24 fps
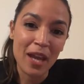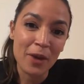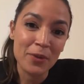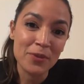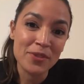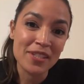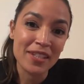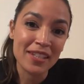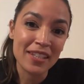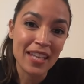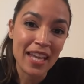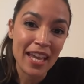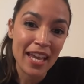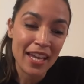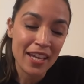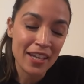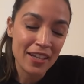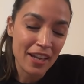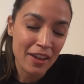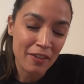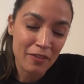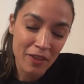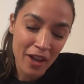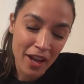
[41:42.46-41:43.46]
was
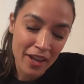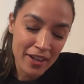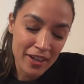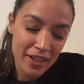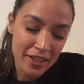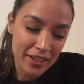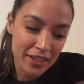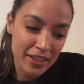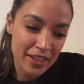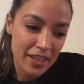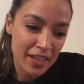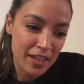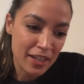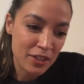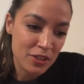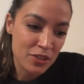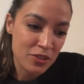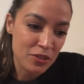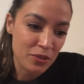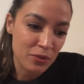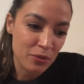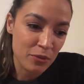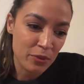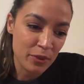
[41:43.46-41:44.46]
engaged. I got
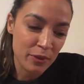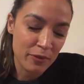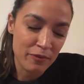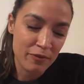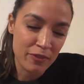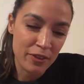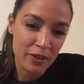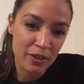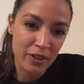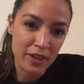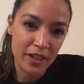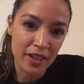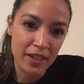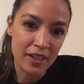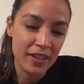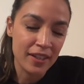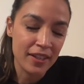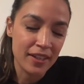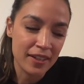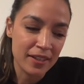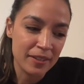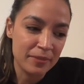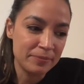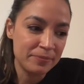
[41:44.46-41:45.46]
engaged, so I'm
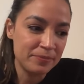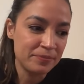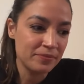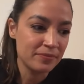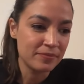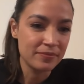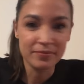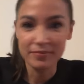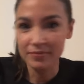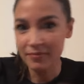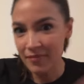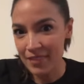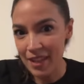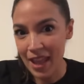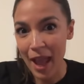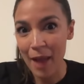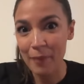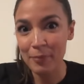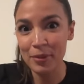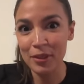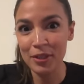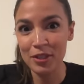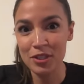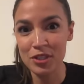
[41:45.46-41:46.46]
very
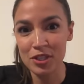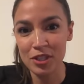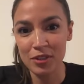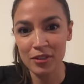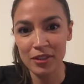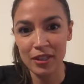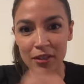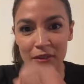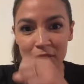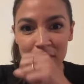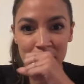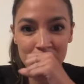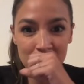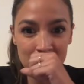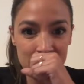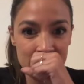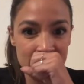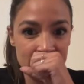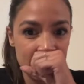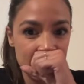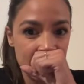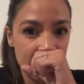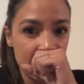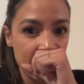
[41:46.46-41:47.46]
happy to share that
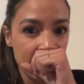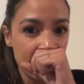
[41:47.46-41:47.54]
news.